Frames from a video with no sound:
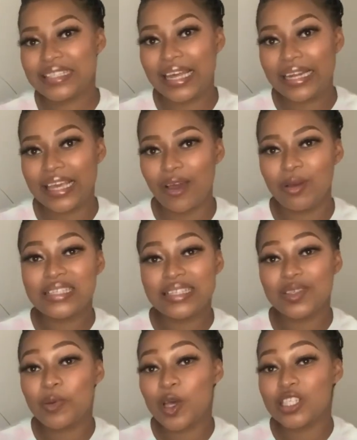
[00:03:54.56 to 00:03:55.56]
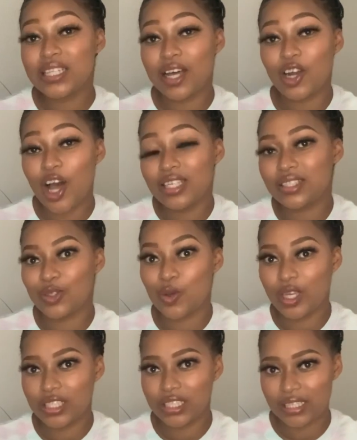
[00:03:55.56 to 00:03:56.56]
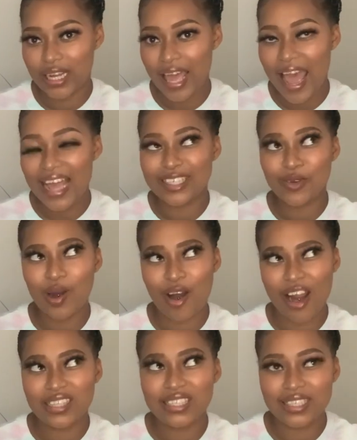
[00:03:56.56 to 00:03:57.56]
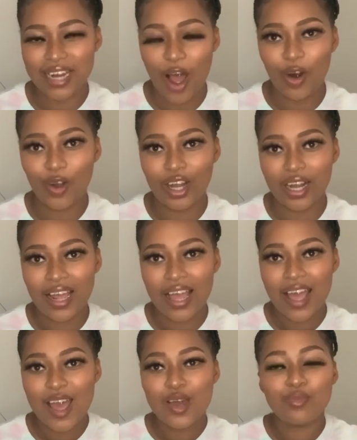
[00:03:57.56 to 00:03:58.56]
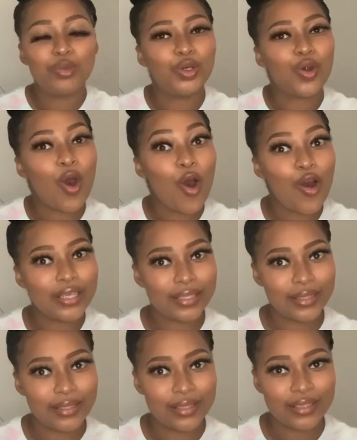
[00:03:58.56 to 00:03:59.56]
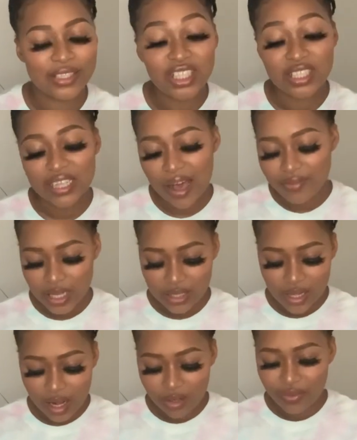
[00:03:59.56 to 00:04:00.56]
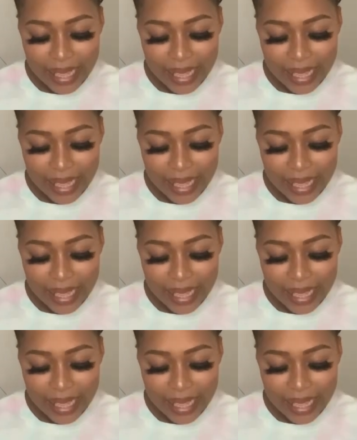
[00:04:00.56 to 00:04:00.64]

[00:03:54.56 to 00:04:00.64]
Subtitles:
10k? Wait till this person that asked this question, eh? I didn't want to write it down because she gaps herself.